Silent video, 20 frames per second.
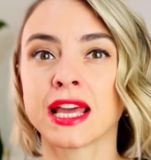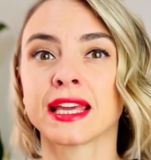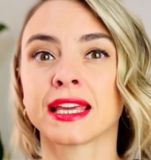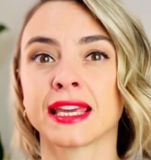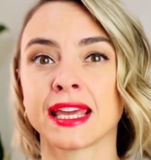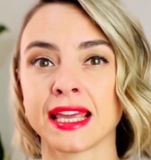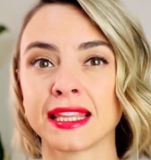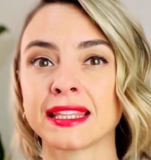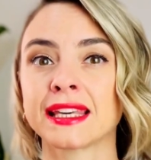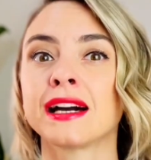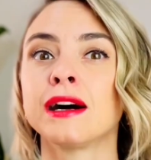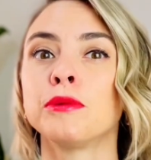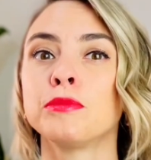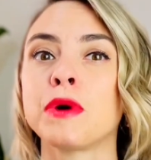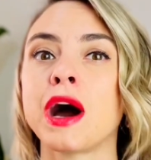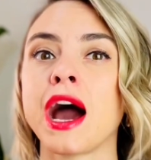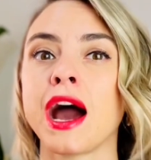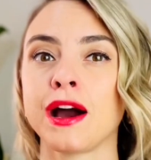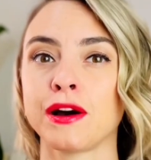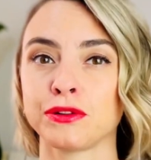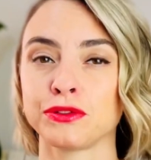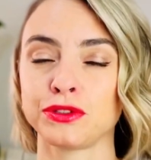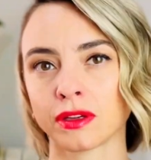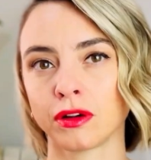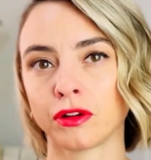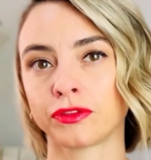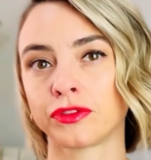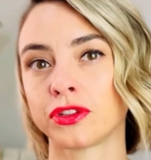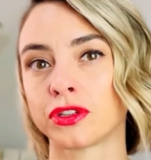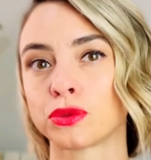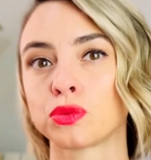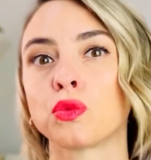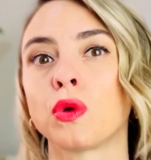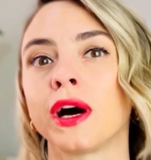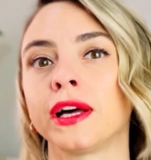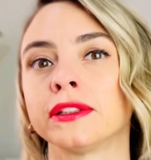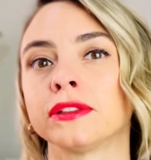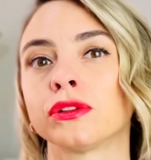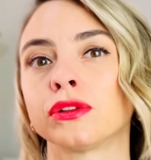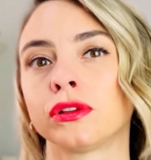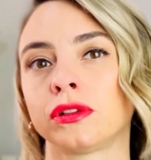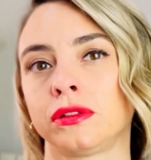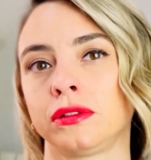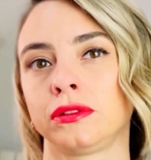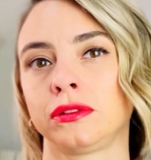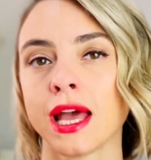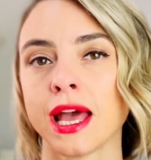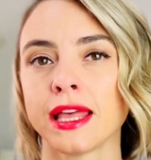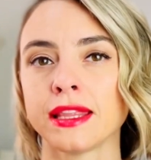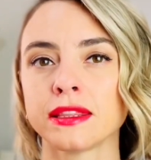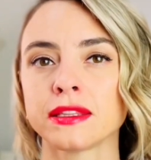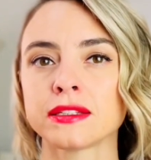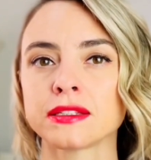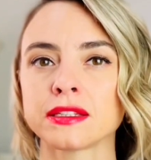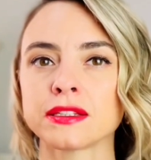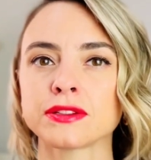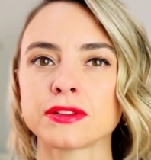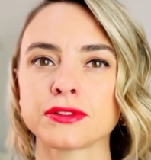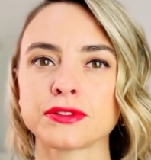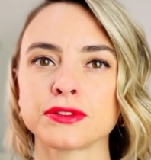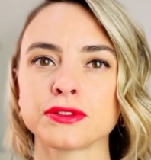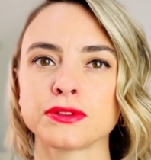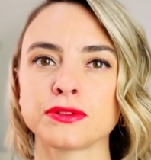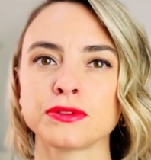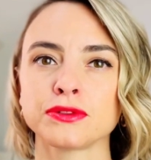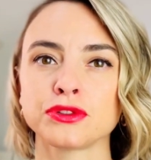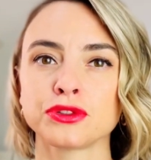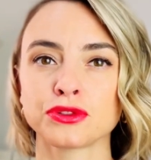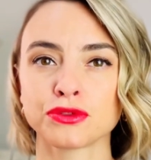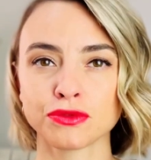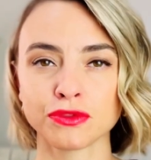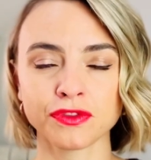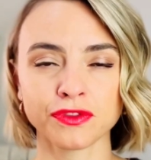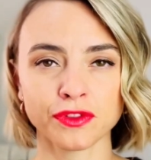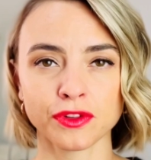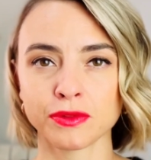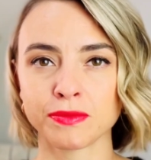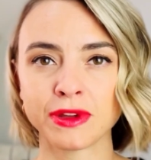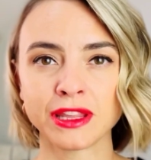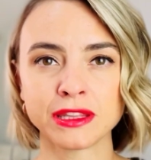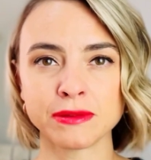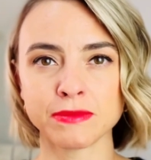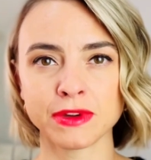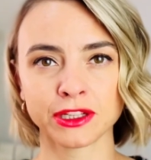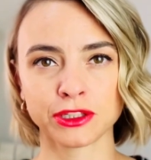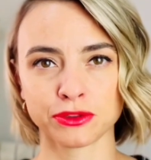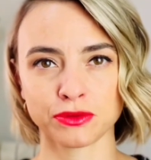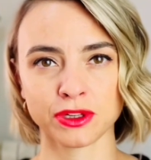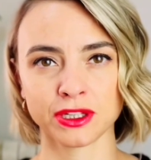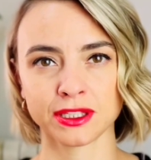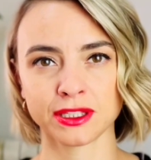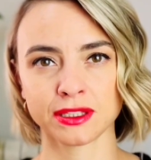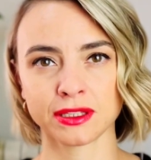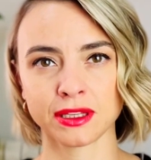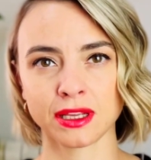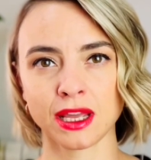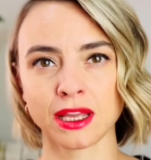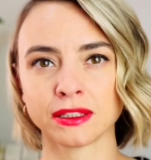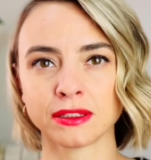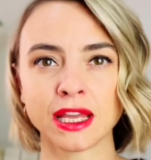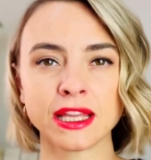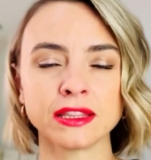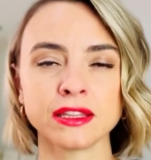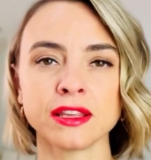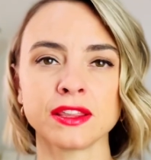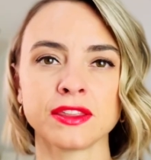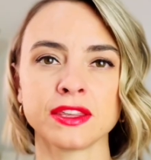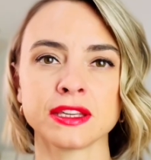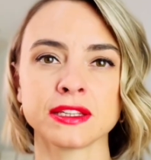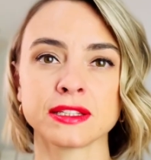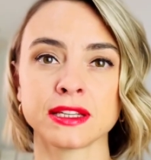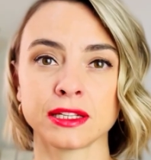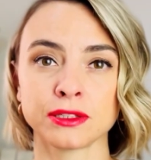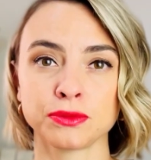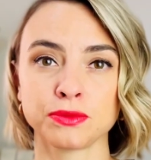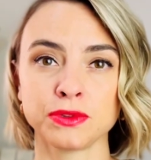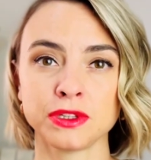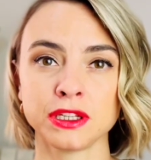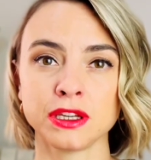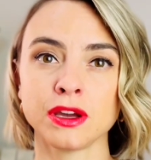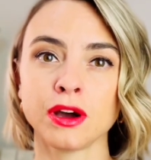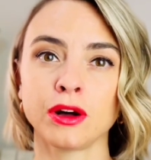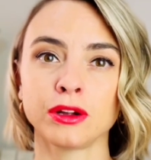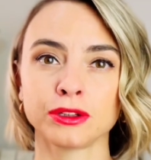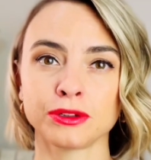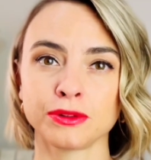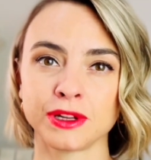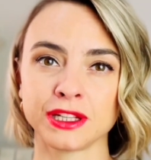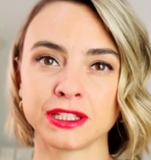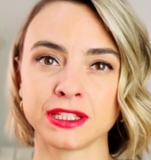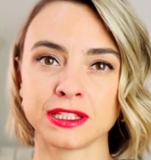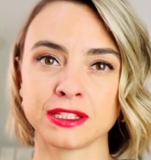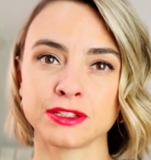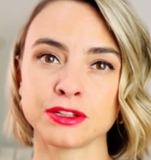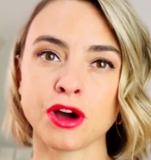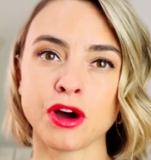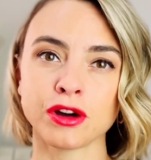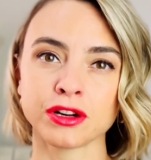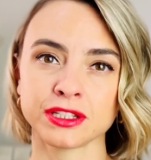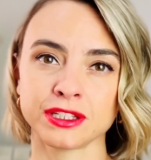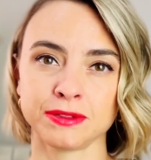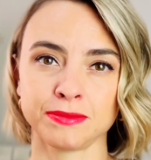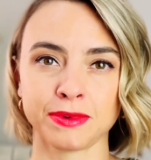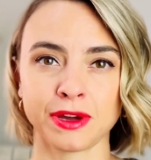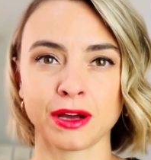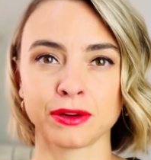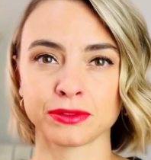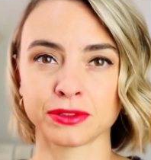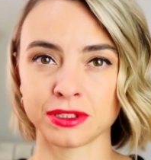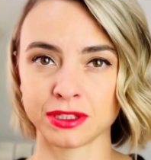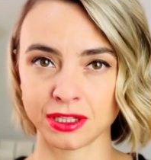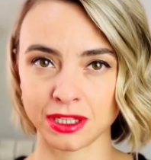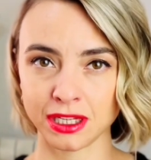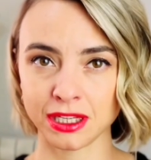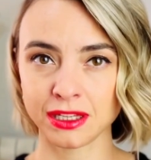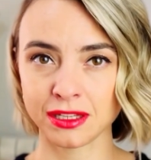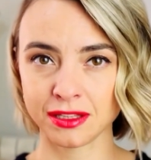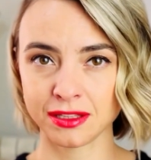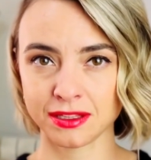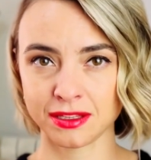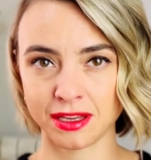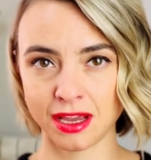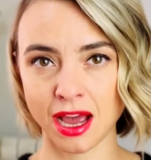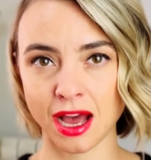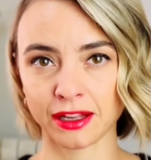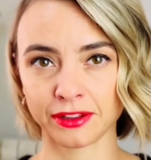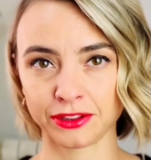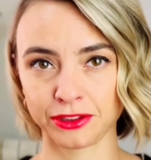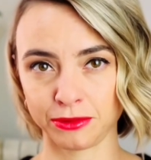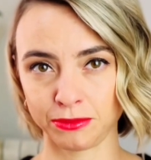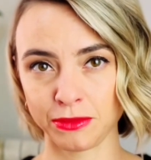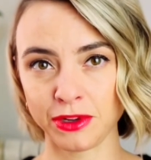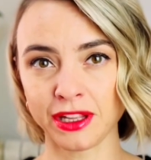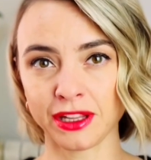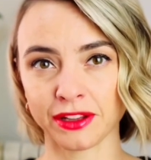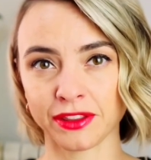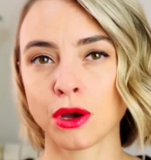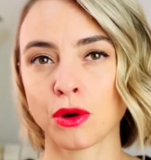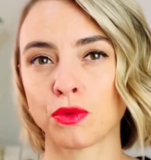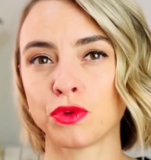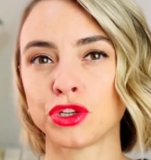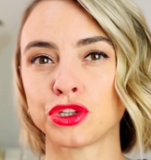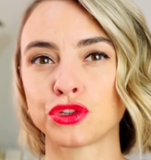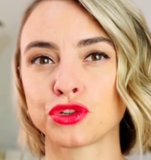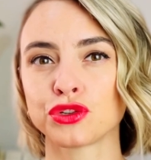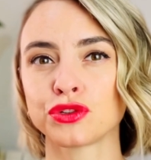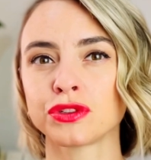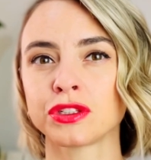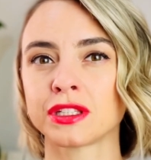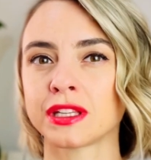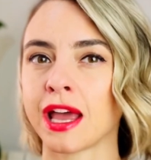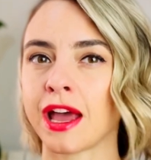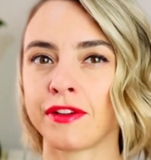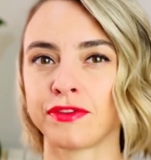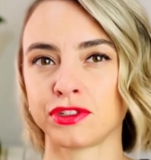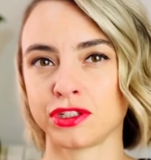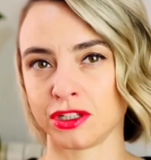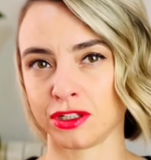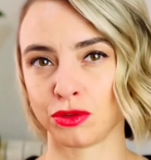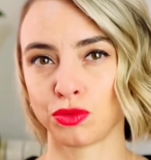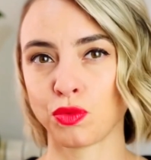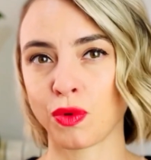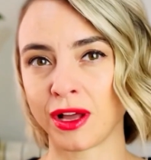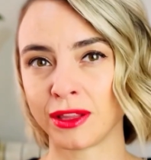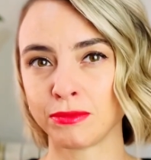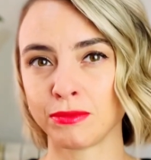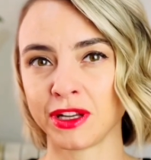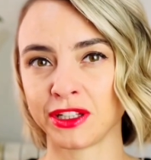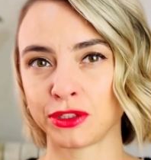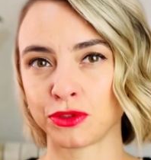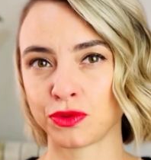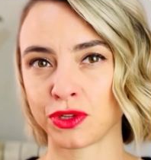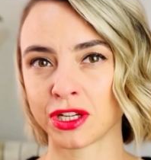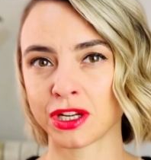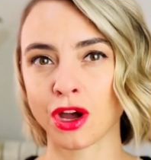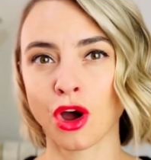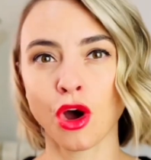can come out of this one goal. And this is also true for many metrics and anything that we already talked about in the other myth. We shouldn't have just one metric